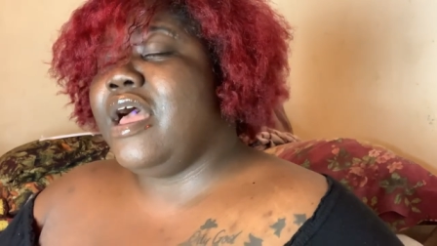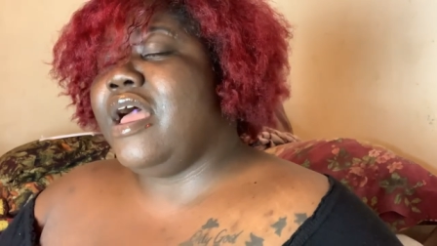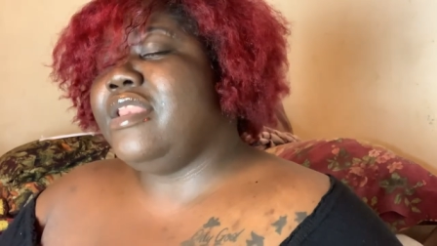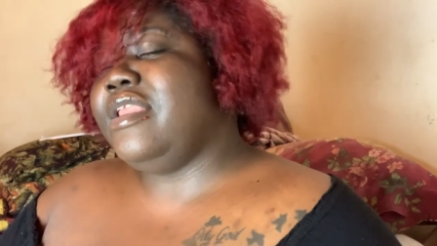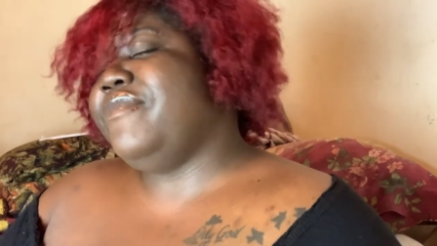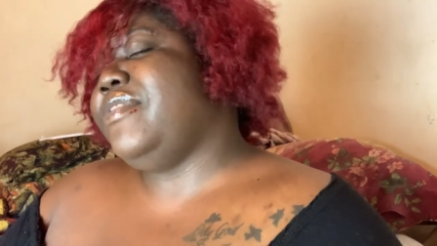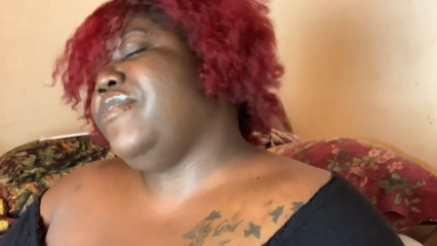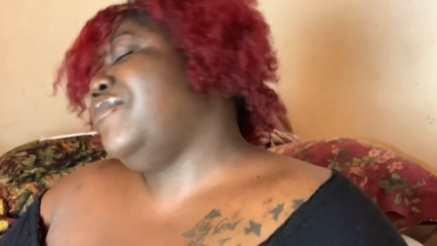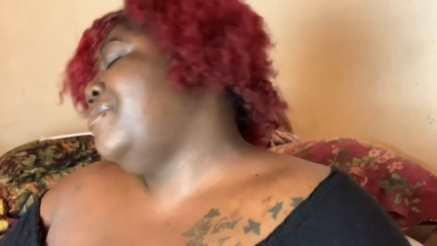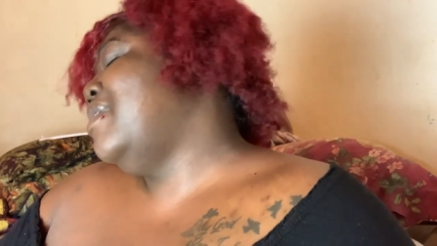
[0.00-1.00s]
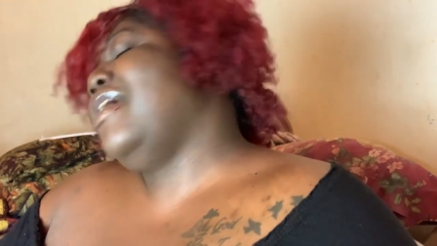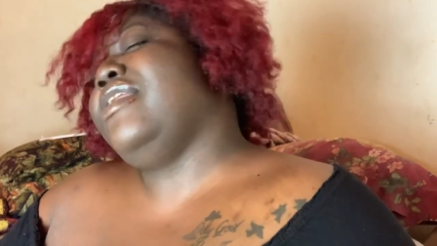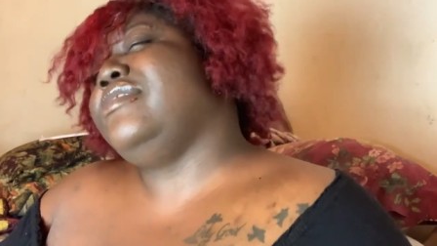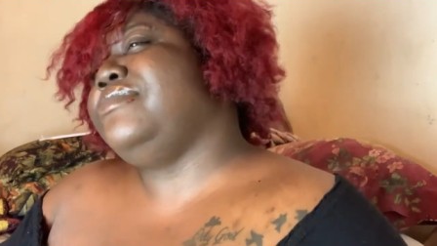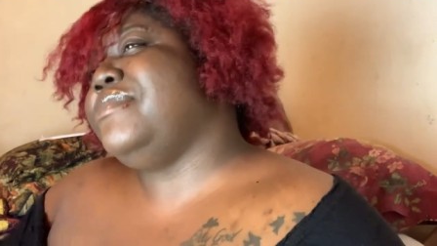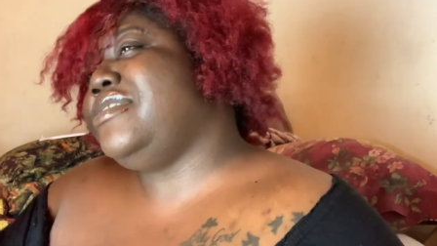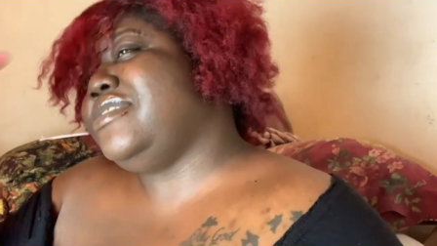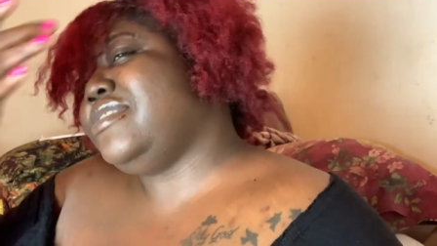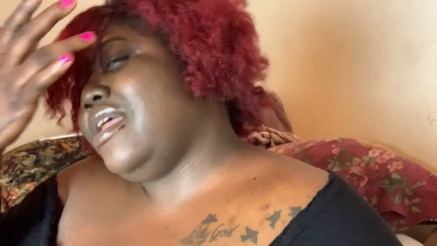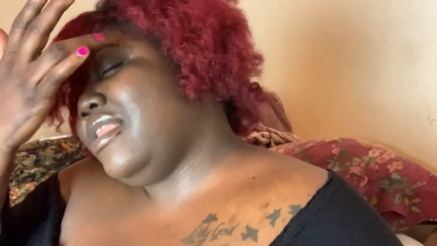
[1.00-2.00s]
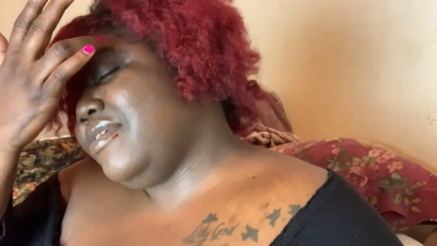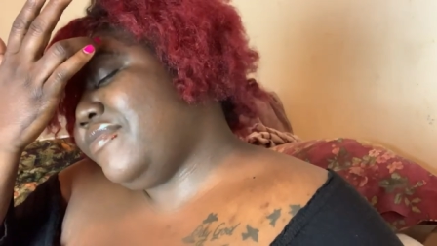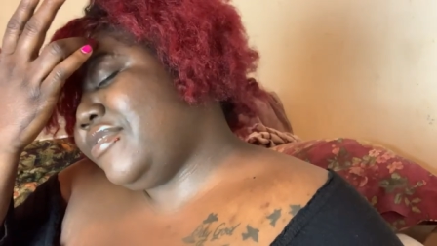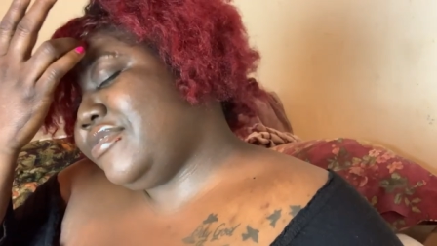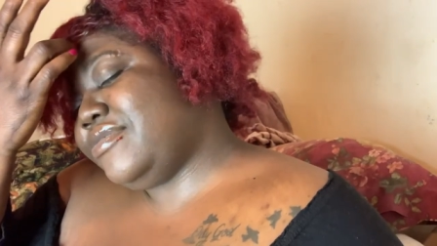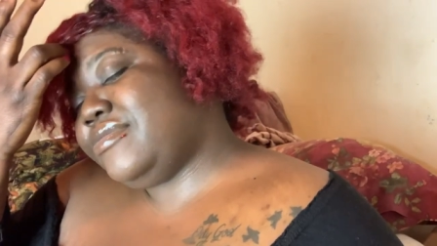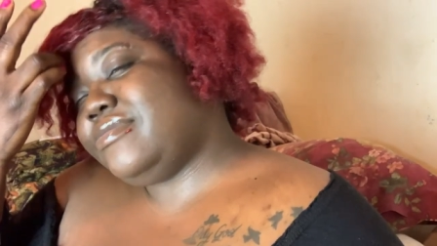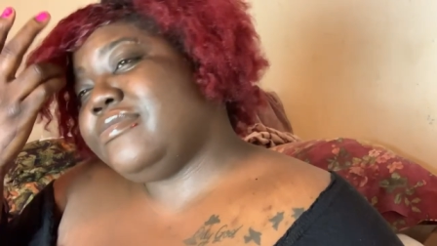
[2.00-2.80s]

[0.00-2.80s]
I never loved a man as much as I loved you.